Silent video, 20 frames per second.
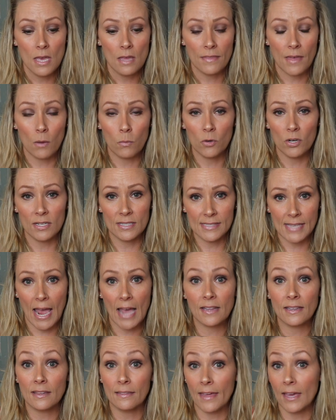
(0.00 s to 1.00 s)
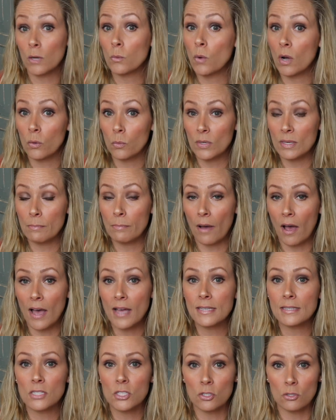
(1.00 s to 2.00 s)
that were exactly like what we
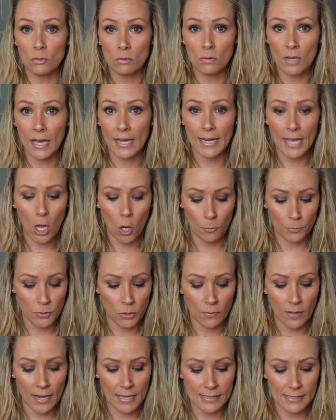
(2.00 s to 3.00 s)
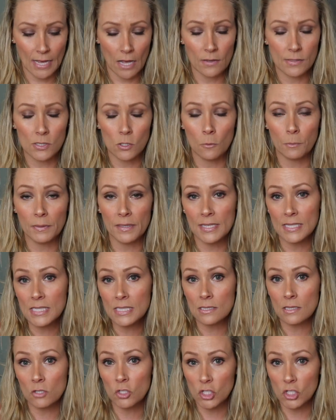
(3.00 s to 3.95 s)
bought to kind of help you guys out so please